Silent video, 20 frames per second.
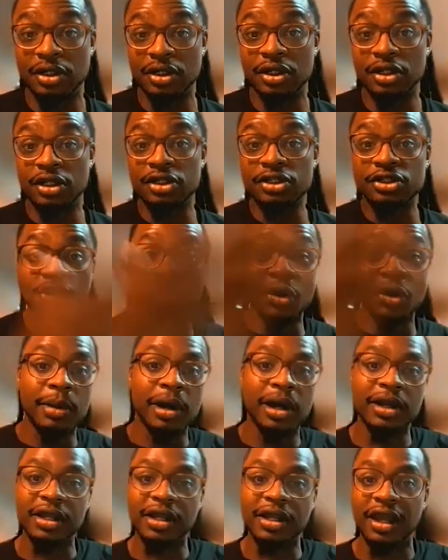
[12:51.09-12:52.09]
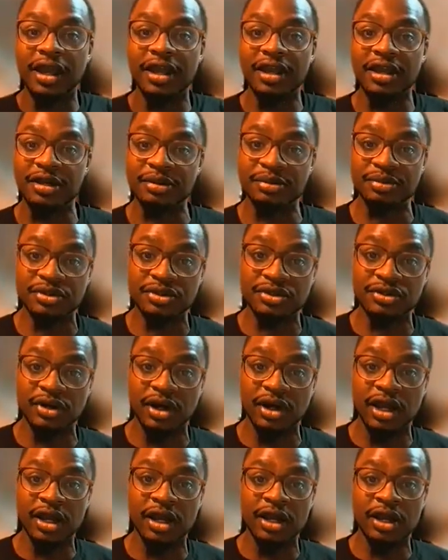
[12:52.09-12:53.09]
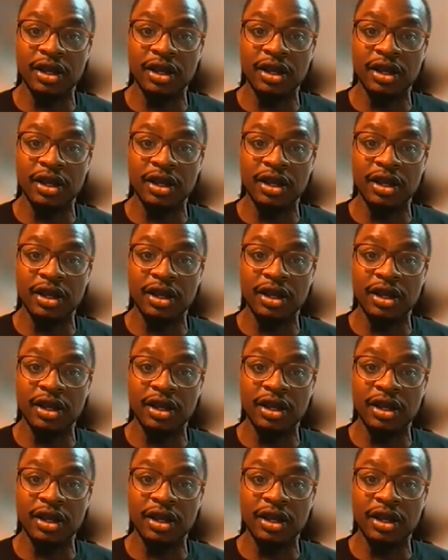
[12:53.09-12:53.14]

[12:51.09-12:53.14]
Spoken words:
There's no amount of games, right?